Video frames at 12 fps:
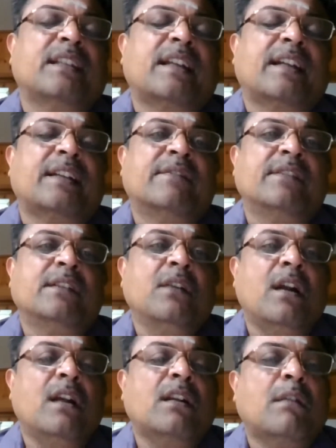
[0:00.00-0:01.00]
Act will
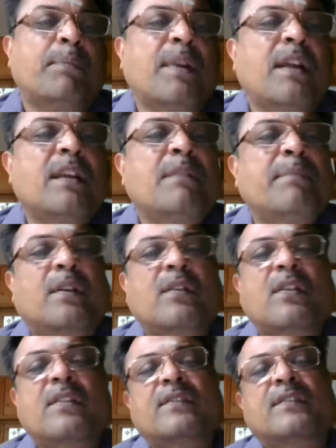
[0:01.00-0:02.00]
not apply
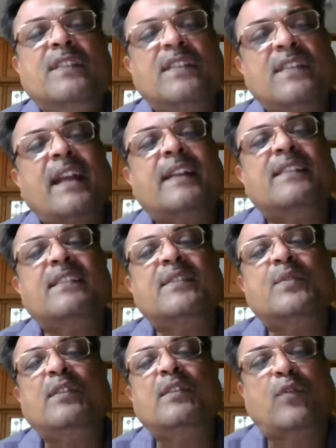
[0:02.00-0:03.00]
because this act says
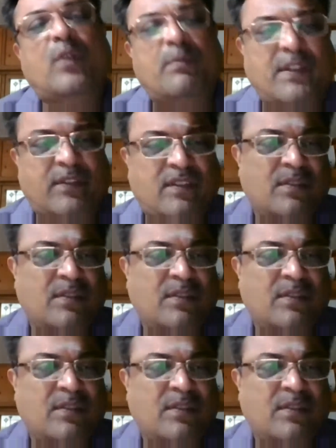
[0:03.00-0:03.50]
only 4 months.